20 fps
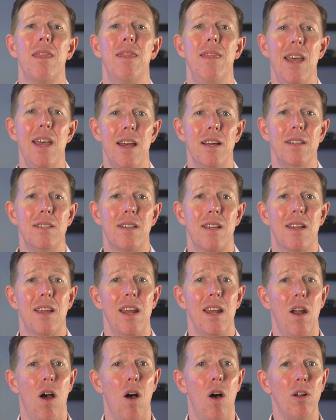This
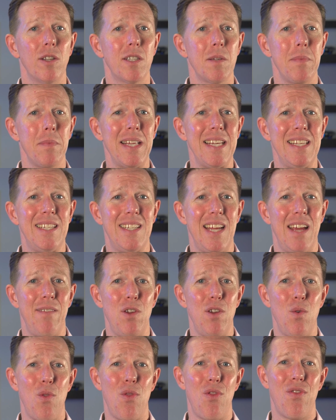can ultimately
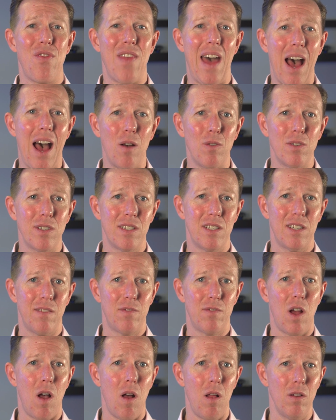save you thousands
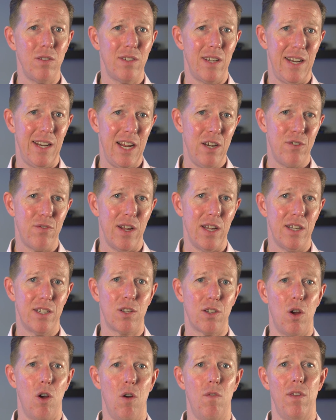of dollars in
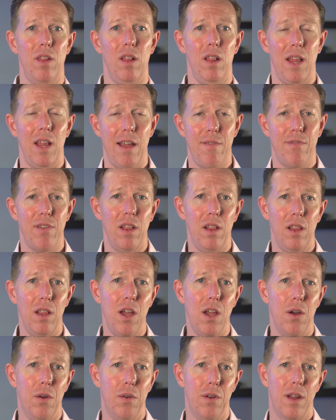interest over the life of the
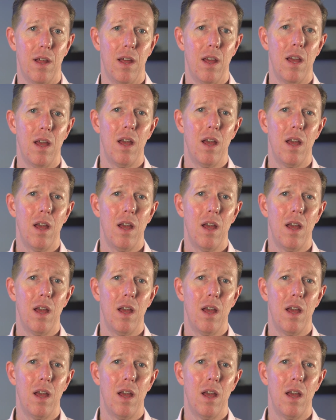loan.